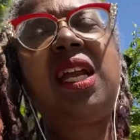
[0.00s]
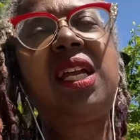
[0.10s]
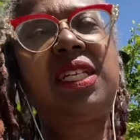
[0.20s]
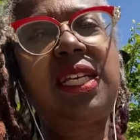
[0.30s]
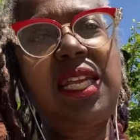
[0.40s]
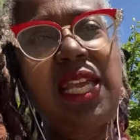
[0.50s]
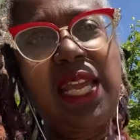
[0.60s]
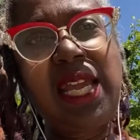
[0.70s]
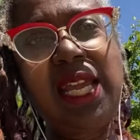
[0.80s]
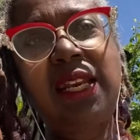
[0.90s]
to
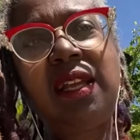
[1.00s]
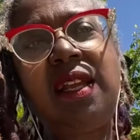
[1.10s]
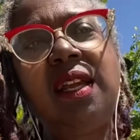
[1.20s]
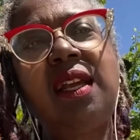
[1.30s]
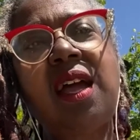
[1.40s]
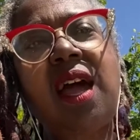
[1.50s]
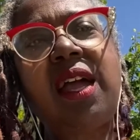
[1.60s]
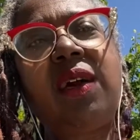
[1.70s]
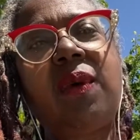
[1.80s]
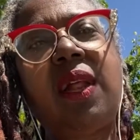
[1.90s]
eat high
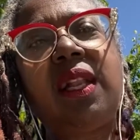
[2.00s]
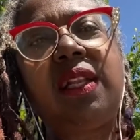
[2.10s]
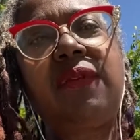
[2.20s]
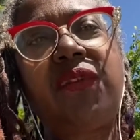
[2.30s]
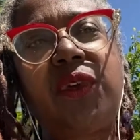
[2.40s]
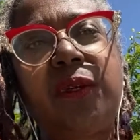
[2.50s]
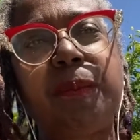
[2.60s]
quality food.